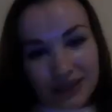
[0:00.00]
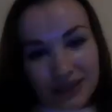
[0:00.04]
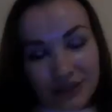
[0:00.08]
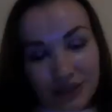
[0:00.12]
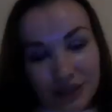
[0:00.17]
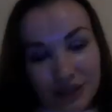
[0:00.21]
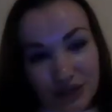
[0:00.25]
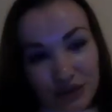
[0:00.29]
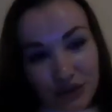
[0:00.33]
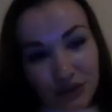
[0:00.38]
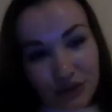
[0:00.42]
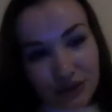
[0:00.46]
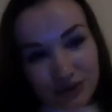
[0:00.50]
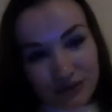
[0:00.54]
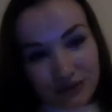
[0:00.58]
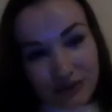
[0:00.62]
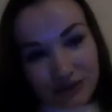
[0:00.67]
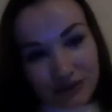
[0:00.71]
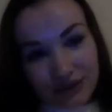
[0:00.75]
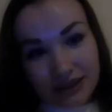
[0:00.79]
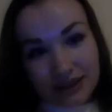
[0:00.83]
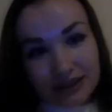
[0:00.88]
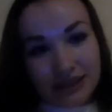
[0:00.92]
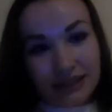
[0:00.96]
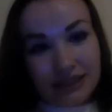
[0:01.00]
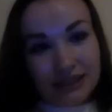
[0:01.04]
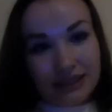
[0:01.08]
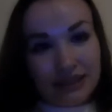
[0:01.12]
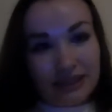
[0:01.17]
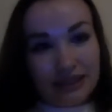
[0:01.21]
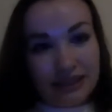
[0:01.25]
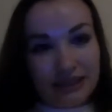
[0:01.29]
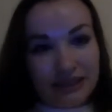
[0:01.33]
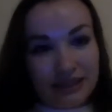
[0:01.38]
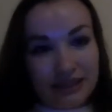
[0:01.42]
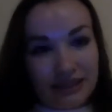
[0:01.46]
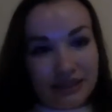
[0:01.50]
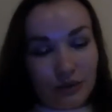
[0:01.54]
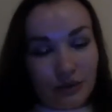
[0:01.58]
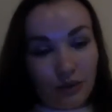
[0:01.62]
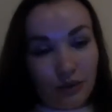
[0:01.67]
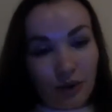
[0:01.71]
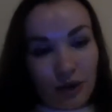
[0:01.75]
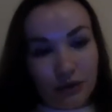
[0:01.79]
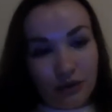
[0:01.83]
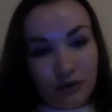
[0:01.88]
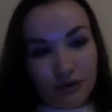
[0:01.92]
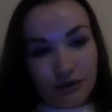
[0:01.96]
a radiographer is
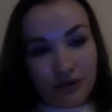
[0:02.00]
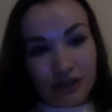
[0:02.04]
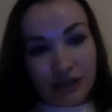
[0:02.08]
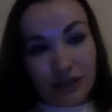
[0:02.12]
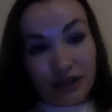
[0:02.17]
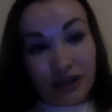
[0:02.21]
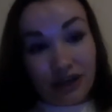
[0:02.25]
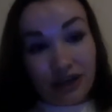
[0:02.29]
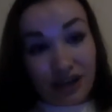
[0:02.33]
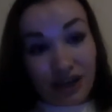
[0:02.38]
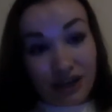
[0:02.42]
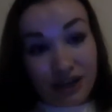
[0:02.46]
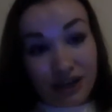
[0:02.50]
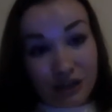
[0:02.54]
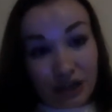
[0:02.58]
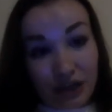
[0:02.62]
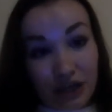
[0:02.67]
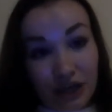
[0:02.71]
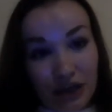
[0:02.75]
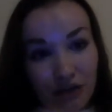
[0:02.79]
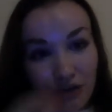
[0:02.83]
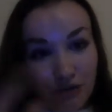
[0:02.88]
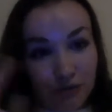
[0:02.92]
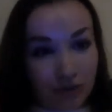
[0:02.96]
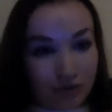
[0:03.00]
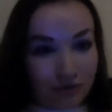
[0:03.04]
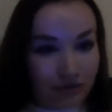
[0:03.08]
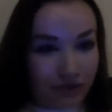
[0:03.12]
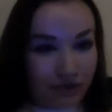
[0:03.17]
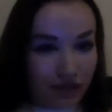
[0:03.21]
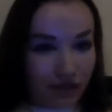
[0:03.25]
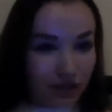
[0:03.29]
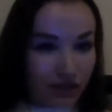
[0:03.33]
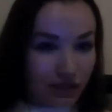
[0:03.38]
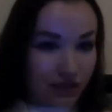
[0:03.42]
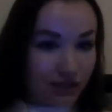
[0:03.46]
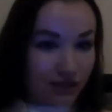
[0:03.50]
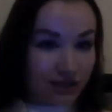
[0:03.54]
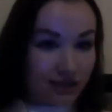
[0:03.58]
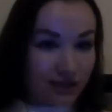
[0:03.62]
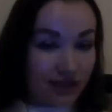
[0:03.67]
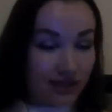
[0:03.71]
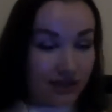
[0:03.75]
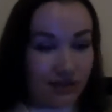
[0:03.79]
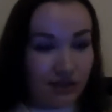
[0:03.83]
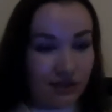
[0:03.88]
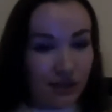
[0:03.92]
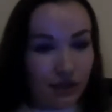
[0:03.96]
one of the allied health
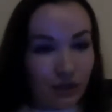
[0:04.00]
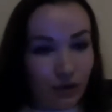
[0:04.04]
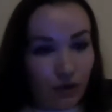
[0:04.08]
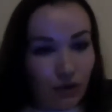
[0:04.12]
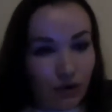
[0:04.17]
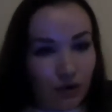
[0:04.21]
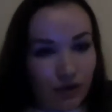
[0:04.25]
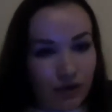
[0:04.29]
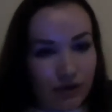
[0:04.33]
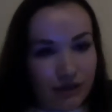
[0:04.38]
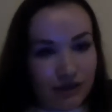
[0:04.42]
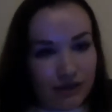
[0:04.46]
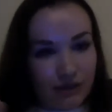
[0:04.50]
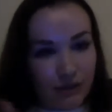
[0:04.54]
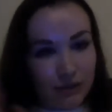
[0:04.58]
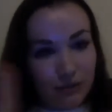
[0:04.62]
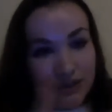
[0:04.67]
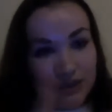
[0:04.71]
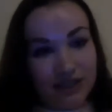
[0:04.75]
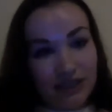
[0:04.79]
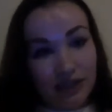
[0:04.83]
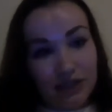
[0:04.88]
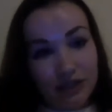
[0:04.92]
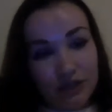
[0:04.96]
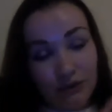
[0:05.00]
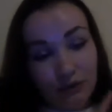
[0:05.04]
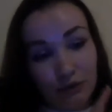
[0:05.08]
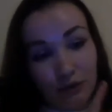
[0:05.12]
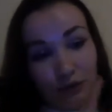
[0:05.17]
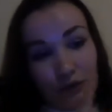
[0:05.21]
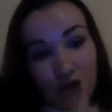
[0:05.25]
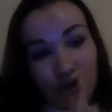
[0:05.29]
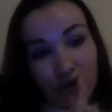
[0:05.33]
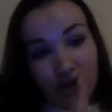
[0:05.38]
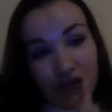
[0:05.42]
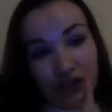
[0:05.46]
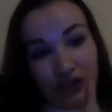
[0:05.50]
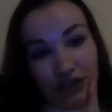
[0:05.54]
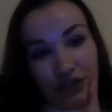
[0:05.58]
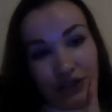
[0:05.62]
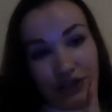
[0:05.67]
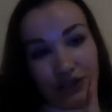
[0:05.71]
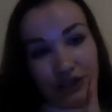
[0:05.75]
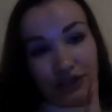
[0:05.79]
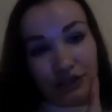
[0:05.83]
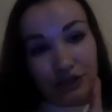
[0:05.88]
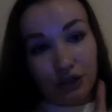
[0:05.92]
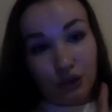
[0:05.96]
professionals, as they call us. So we study for 3
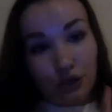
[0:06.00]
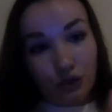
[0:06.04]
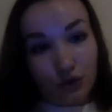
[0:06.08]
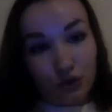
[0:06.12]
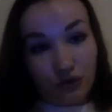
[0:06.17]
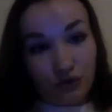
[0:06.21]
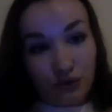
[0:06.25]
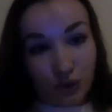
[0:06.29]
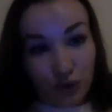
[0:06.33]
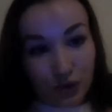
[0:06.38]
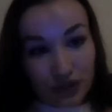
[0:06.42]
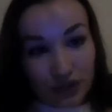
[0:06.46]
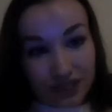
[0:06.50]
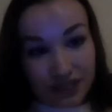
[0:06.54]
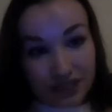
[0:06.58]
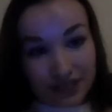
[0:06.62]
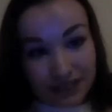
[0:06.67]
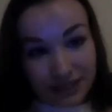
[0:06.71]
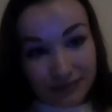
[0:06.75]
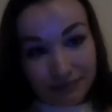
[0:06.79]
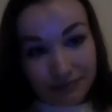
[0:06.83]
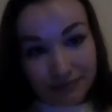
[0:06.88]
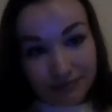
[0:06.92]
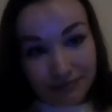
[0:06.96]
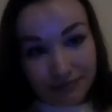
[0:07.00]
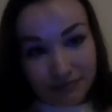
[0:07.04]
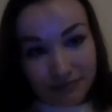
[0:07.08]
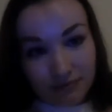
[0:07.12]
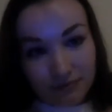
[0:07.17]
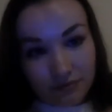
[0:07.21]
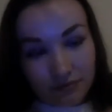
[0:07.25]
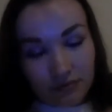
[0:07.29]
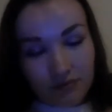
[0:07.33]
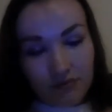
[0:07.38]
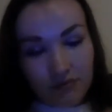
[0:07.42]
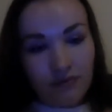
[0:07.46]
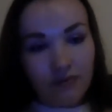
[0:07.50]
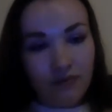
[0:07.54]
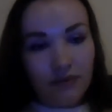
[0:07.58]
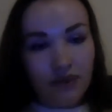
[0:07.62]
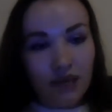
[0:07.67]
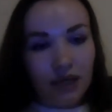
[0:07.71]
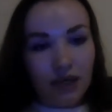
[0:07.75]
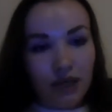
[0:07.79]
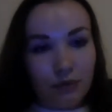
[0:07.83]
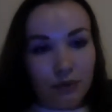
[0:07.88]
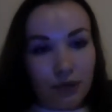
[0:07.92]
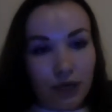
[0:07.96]
years at the university.
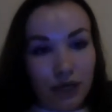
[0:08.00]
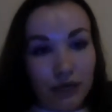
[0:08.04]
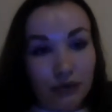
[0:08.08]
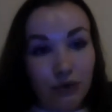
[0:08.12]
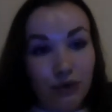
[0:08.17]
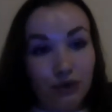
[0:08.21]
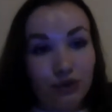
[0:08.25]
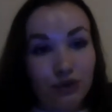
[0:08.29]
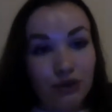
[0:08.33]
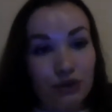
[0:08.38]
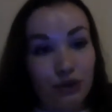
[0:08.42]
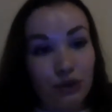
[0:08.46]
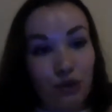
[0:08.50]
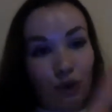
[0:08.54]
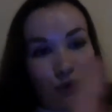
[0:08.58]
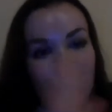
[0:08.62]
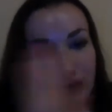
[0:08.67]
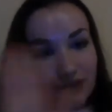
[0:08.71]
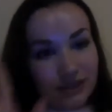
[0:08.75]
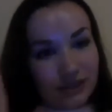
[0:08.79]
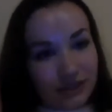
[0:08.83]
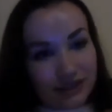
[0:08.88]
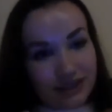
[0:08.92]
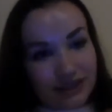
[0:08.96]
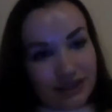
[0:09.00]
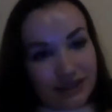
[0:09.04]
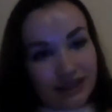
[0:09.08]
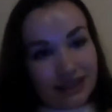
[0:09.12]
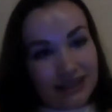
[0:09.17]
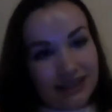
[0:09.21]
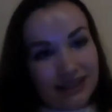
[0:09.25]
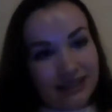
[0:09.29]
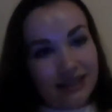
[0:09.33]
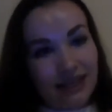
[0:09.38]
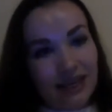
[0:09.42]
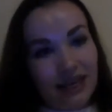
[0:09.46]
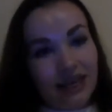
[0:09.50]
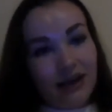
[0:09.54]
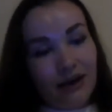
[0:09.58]
We are not doctors, because